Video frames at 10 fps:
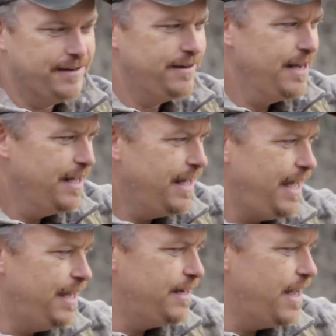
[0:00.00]
And, yeah
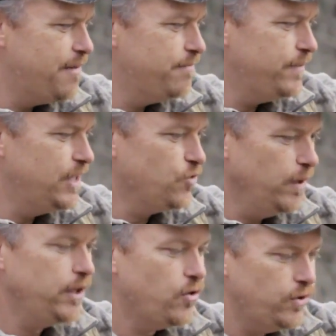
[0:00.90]
and um, it's
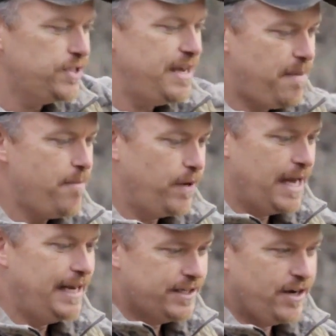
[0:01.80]
really cool to see people
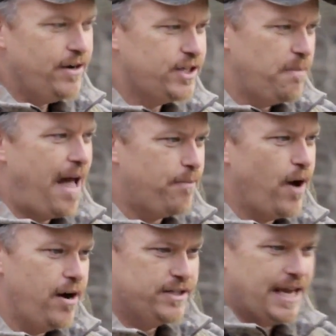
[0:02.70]
getting serious about
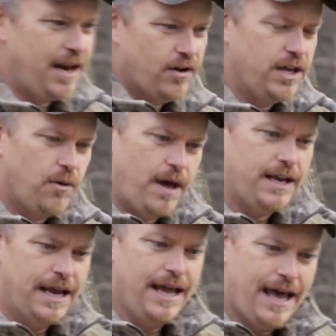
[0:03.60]
prayer and saying, oh, you know what?